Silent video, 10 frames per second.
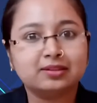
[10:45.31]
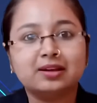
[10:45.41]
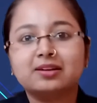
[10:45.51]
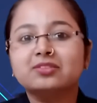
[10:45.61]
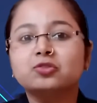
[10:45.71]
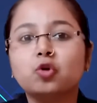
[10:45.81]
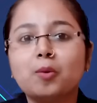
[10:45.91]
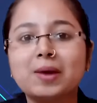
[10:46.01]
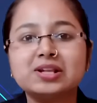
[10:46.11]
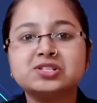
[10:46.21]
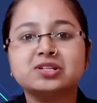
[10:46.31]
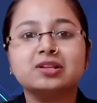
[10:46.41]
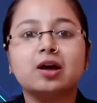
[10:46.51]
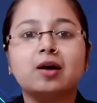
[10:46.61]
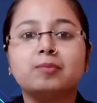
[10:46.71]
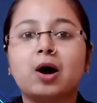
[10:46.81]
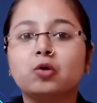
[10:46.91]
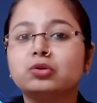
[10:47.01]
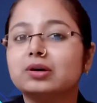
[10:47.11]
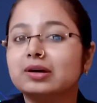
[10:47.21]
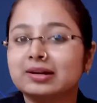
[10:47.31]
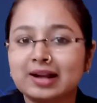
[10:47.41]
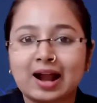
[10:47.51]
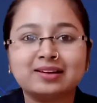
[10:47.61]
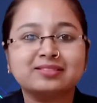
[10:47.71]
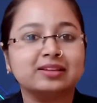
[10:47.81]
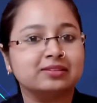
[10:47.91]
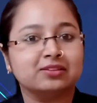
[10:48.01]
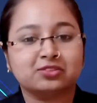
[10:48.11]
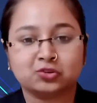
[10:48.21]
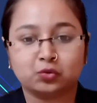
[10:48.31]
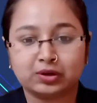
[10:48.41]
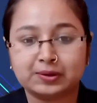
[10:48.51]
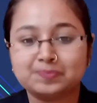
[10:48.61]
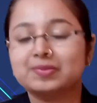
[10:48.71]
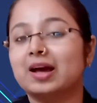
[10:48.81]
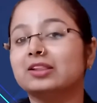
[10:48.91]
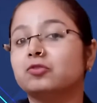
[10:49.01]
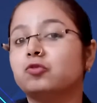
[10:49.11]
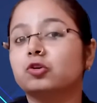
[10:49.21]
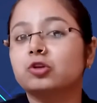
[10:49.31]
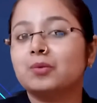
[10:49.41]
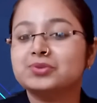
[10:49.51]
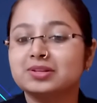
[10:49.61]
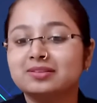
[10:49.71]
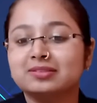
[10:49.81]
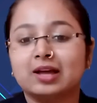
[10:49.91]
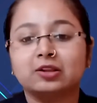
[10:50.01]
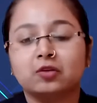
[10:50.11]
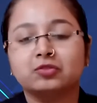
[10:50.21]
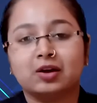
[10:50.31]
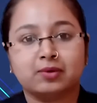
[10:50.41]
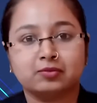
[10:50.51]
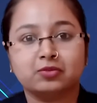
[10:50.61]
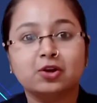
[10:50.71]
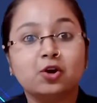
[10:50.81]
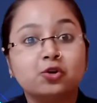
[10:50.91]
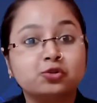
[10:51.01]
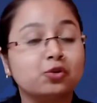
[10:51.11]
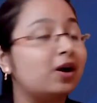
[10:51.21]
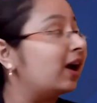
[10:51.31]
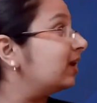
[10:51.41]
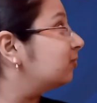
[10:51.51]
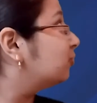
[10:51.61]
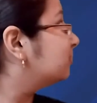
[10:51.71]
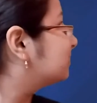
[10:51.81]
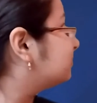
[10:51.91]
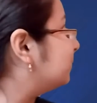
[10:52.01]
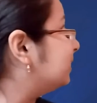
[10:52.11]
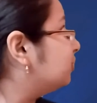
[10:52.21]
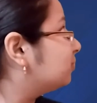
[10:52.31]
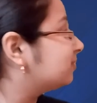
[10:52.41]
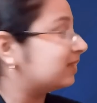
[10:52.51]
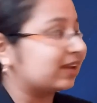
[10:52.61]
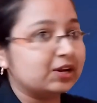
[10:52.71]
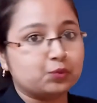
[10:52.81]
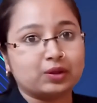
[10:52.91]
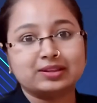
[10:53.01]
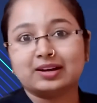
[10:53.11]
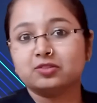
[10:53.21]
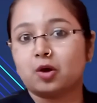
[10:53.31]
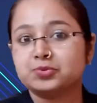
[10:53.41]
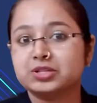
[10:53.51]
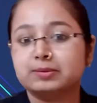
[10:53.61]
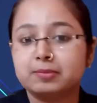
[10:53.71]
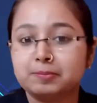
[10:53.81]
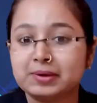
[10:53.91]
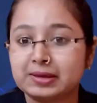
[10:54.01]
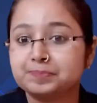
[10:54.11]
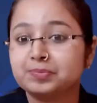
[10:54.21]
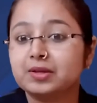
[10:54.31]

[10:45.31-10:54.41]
There is no mention about rats in the story. And the fourth option is none of the above. So I was explaining you the second one, that is option number B.